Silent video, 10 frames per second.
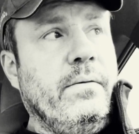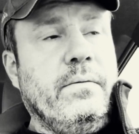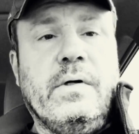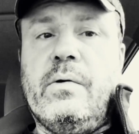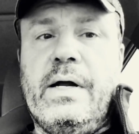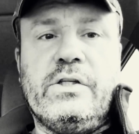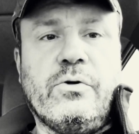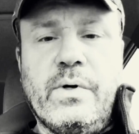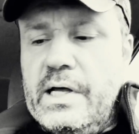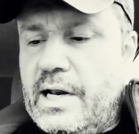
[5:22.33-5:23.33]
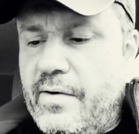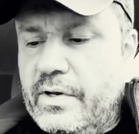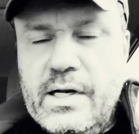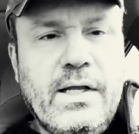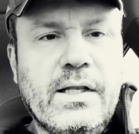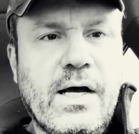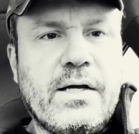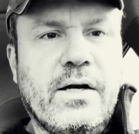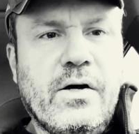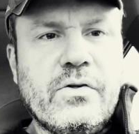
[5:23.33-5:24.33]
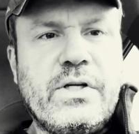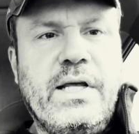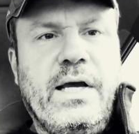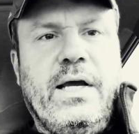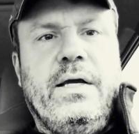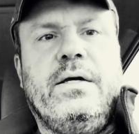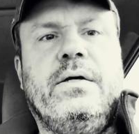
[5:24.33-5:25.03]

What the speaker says: All right, so we're not having any luck at all today.